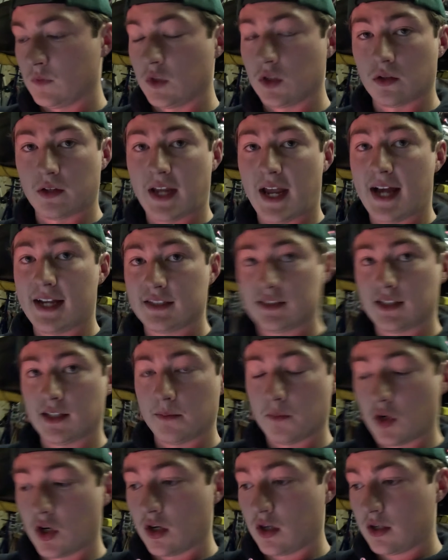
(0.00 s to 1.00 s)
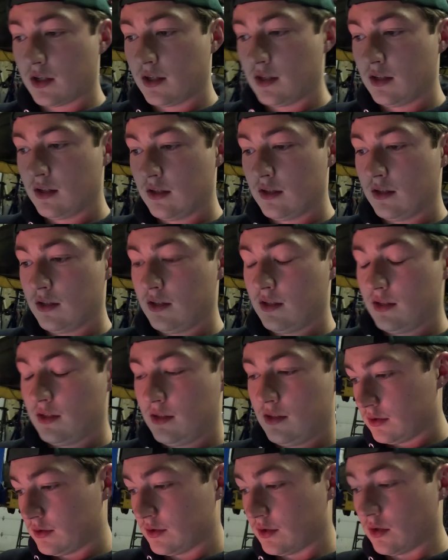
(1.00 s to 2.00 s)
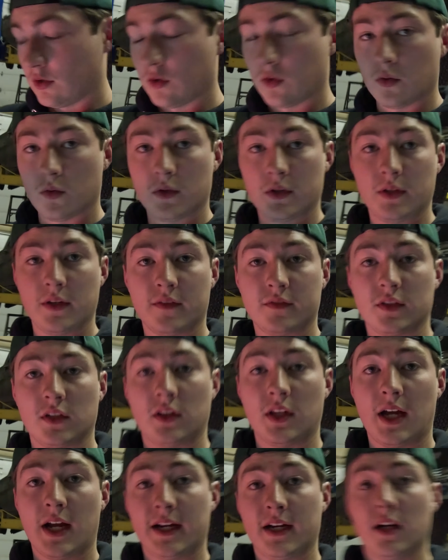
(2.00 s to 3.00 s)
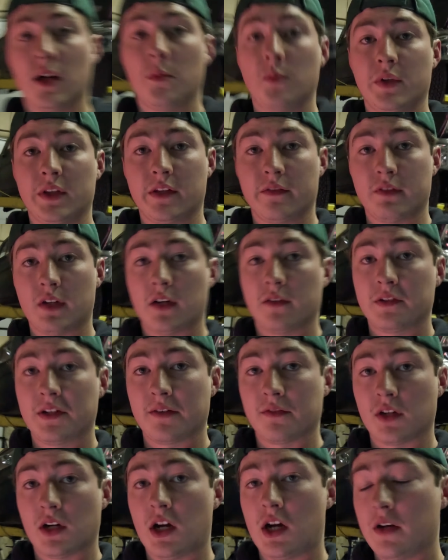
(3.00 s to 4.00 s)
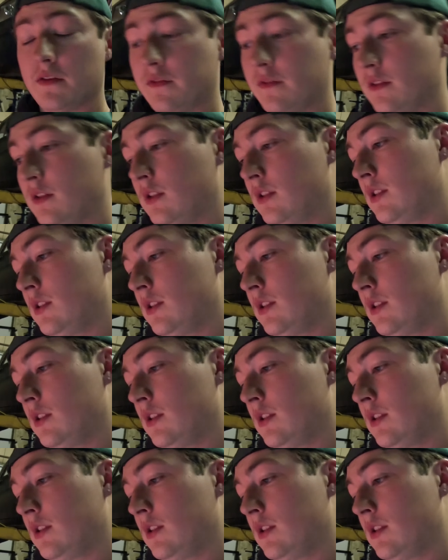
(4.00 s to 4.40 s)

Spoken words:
little casting mark. So you have to line it up with the valve cover off.